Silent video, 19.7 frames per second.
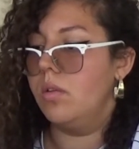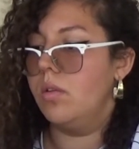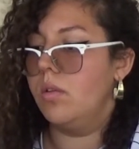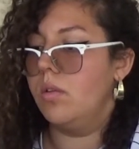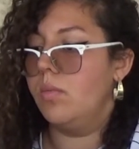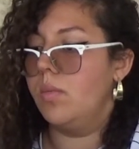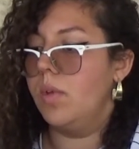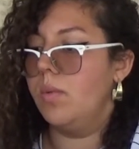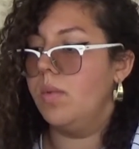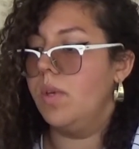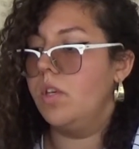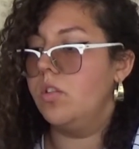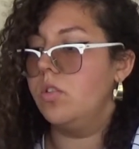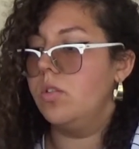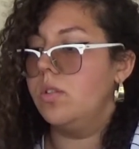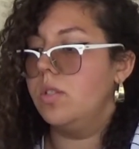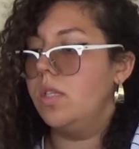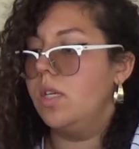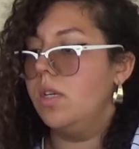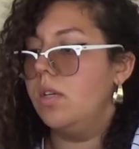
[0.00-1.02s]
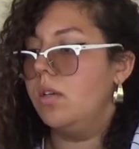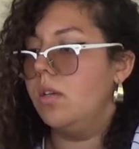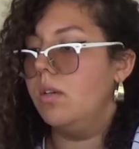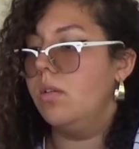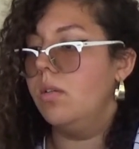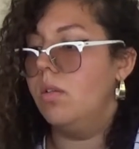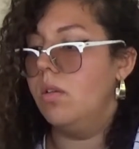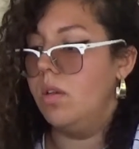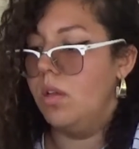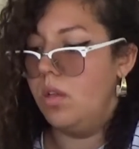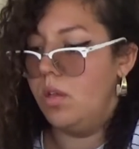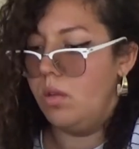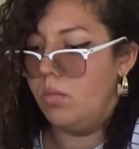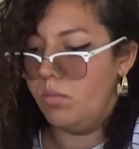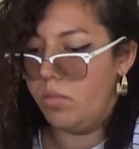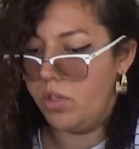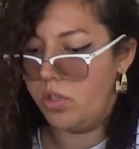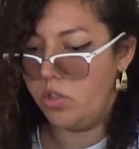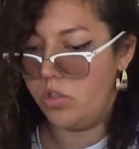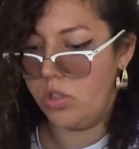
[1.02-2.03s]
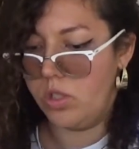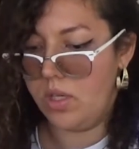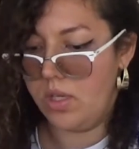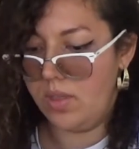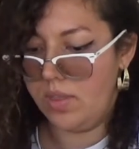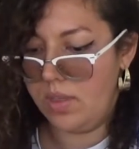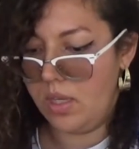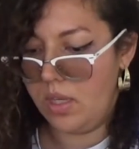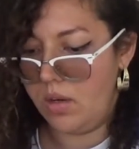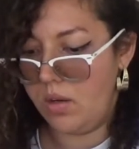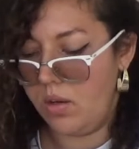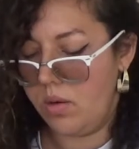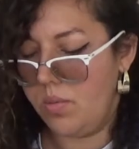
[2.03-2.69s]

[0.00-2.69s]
Maybe I just need to push it in there.